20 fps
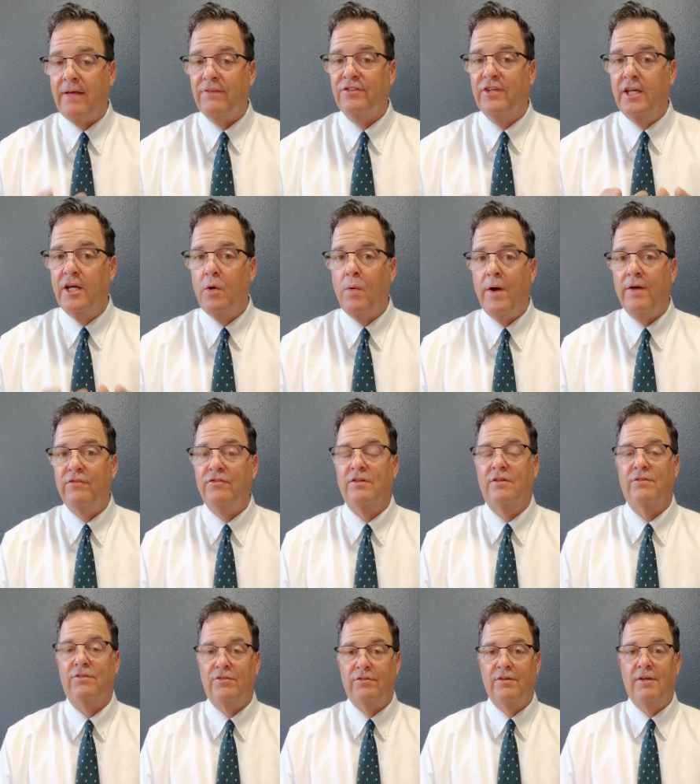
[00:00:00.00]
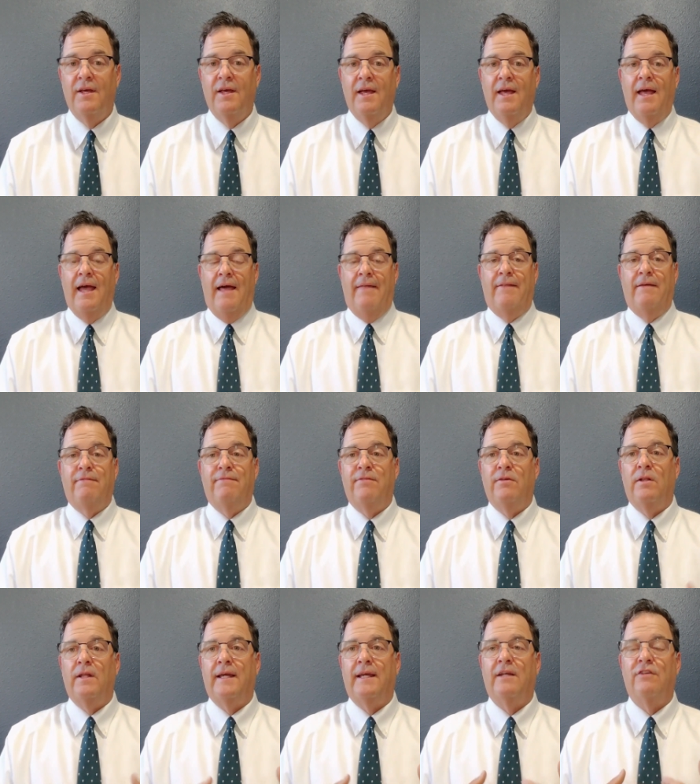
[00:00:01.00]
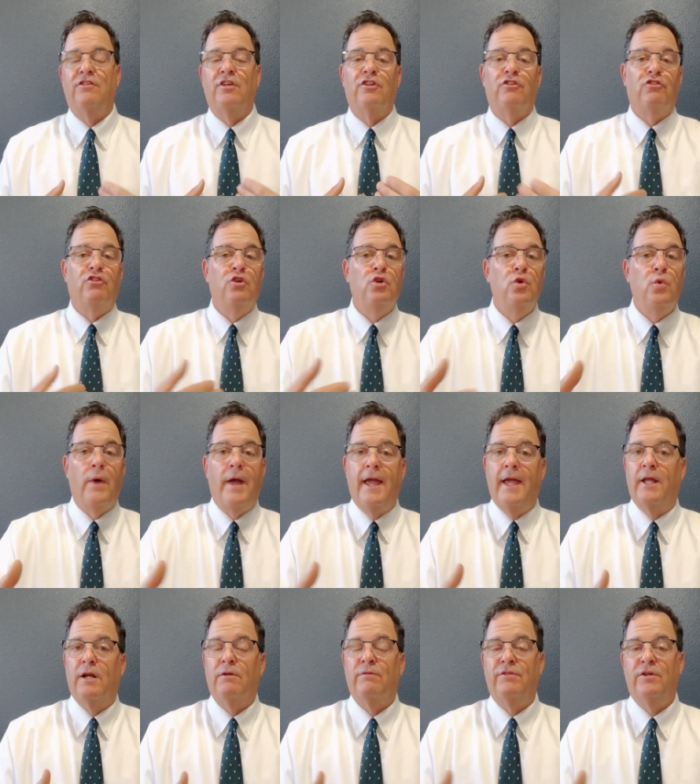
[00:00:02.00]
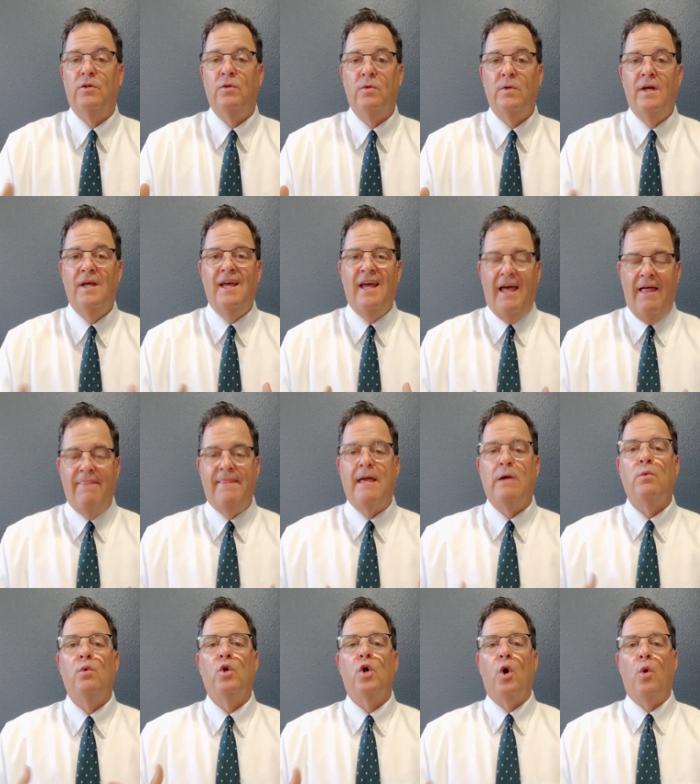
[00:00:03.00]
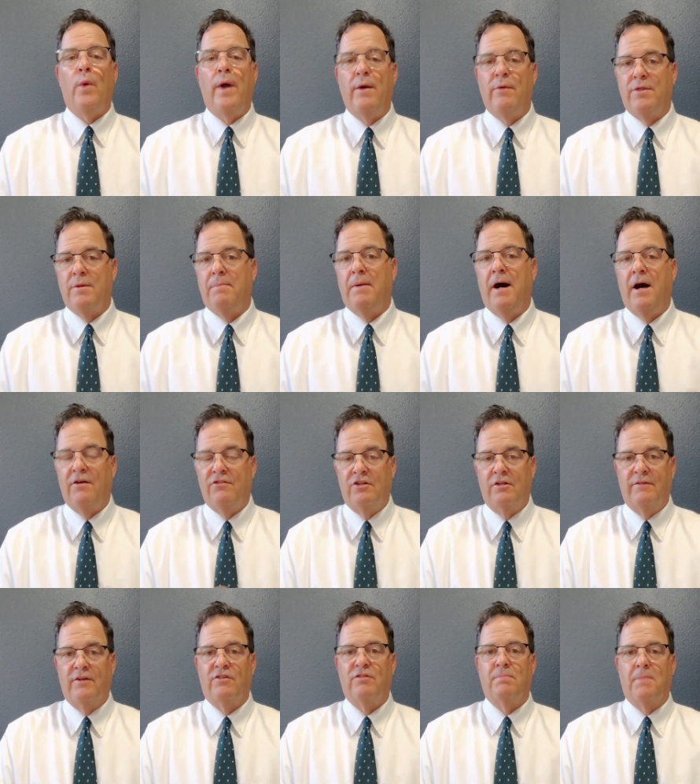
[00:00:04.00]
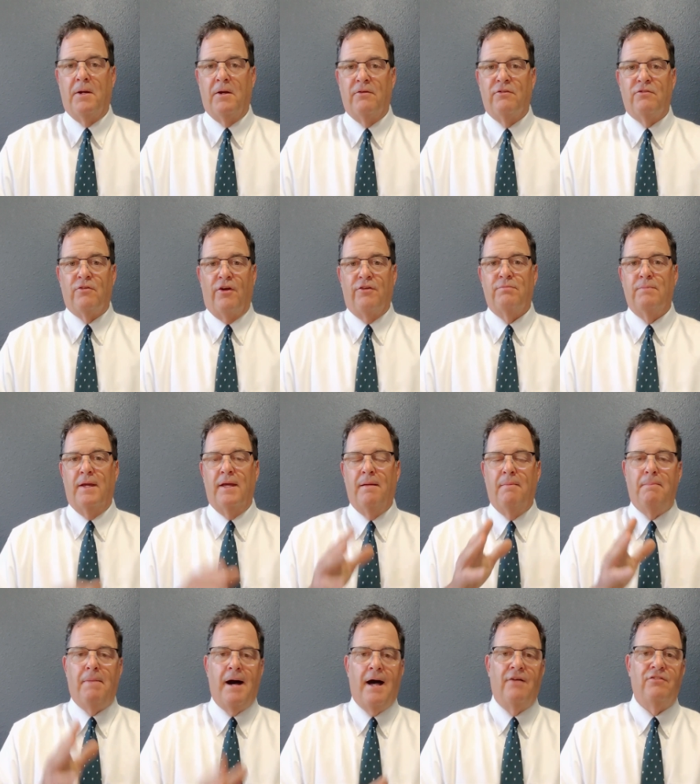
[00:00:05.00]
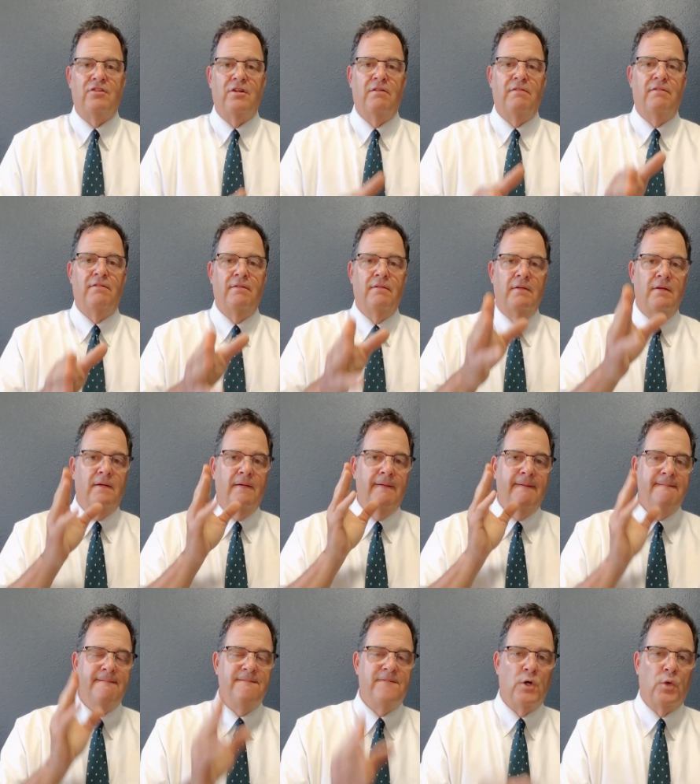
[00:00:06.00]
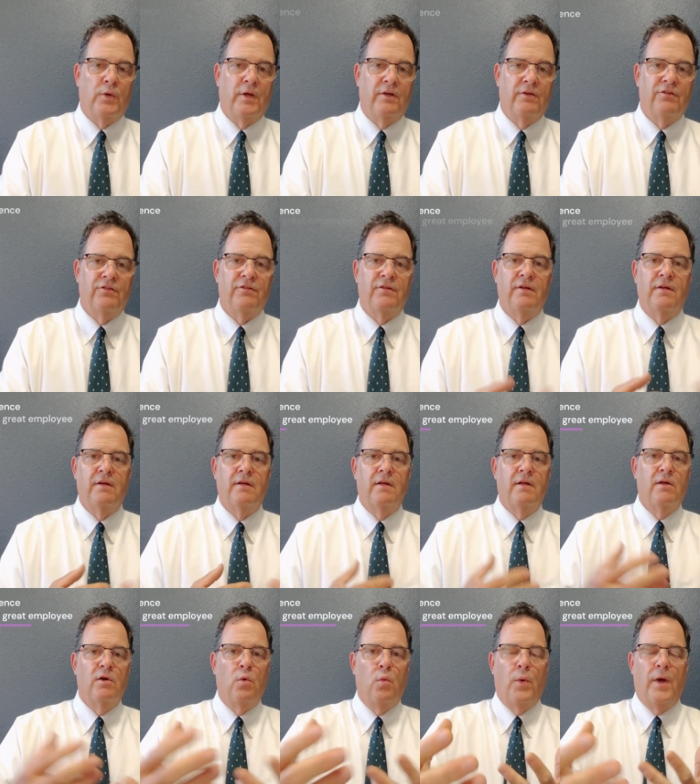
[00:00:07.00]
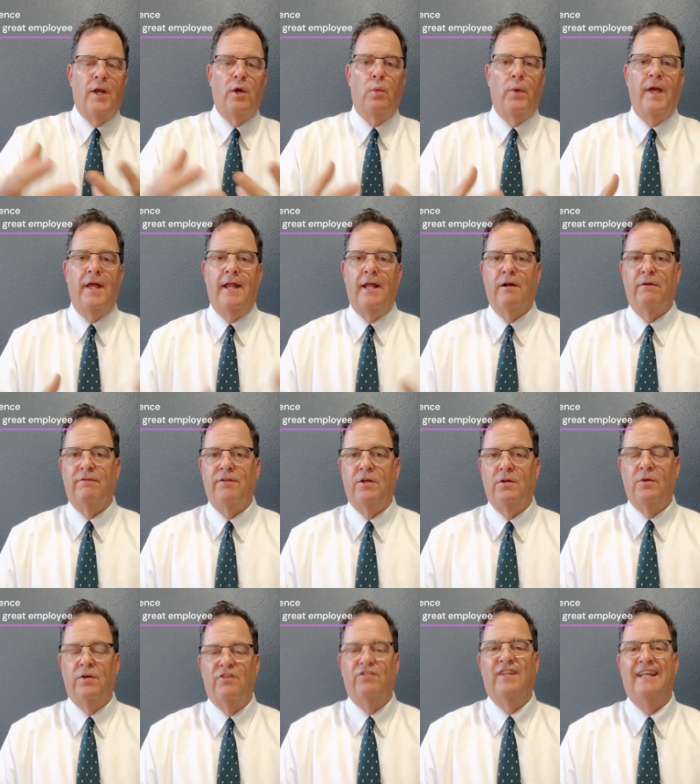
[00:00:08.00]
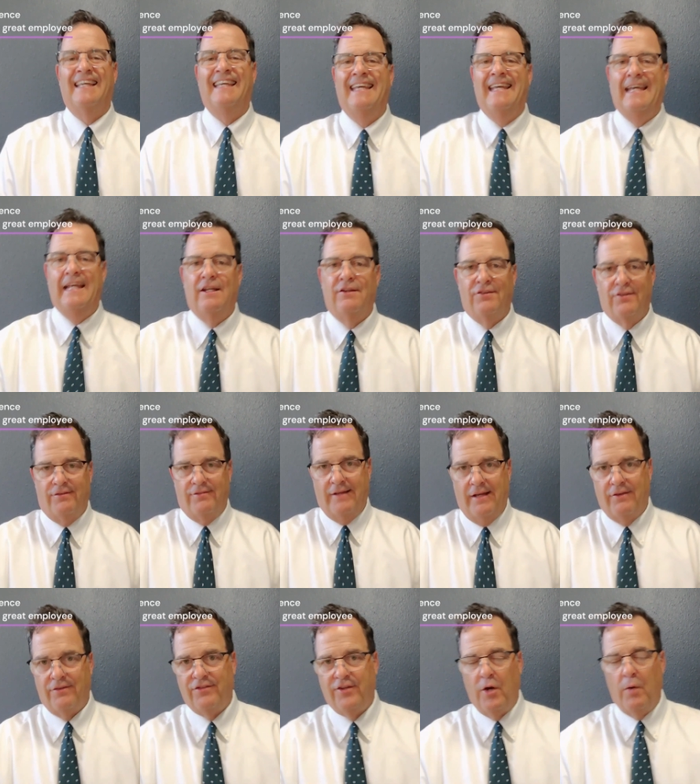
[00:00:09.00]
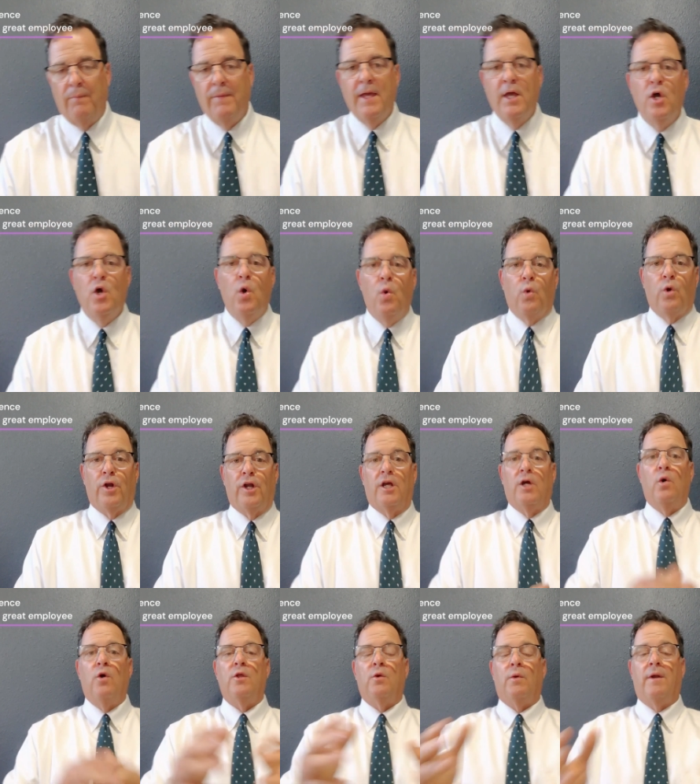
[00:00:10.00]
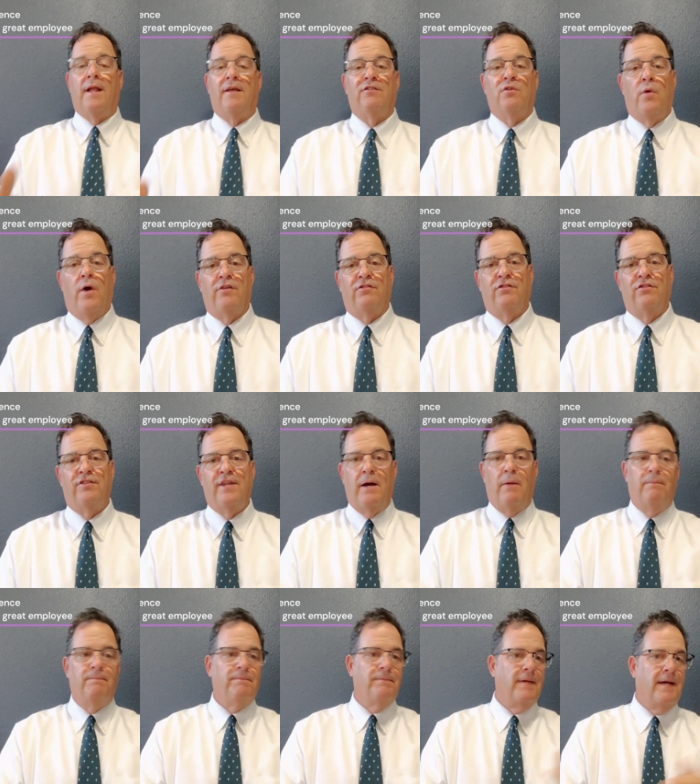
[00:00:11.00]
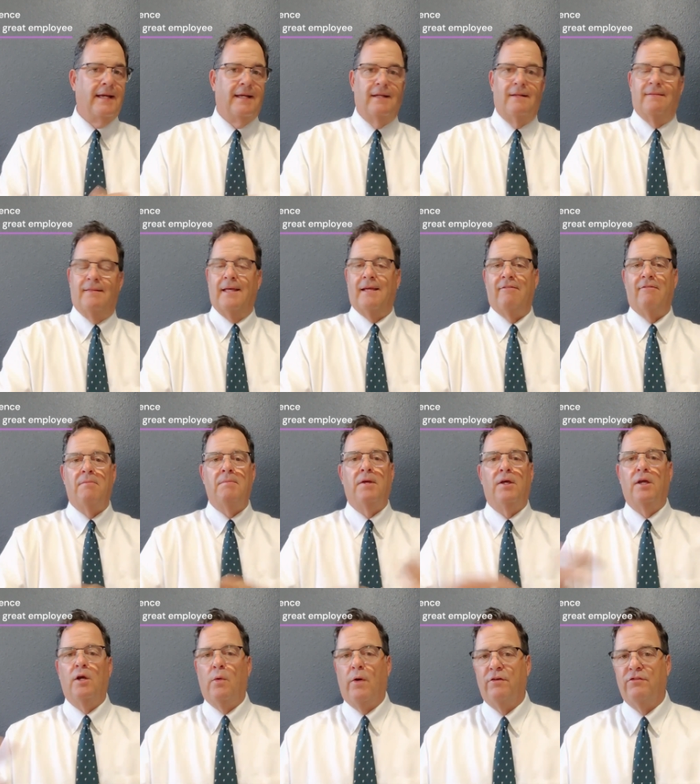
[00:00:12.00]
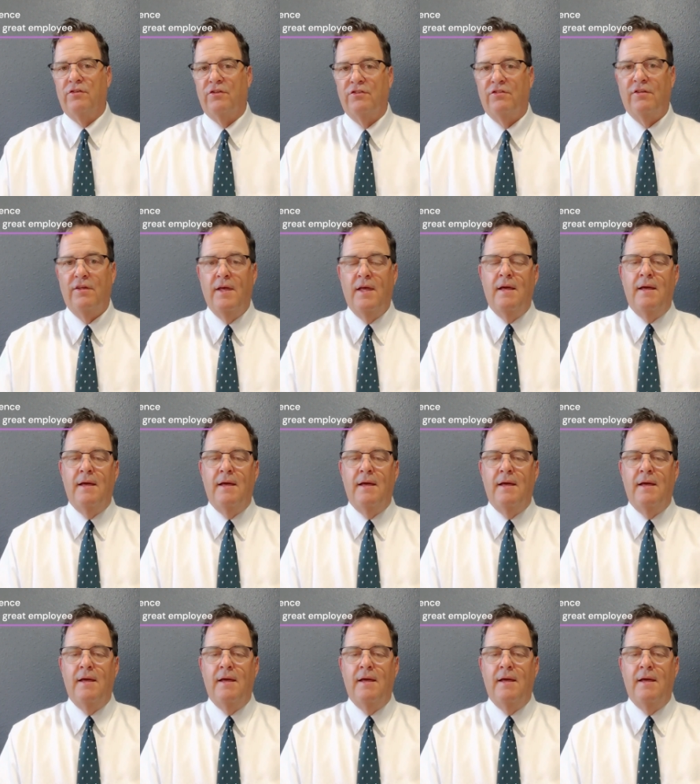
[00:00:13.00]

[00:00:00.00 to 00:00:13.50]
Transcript: asking questions and they feel like it's a two-way interview and they will go away with a positive experience. Trust me. Positive, focused, win-win interview is the key to success. So we're going to go in and we're going to ask questions. Now, I can think of a million questions.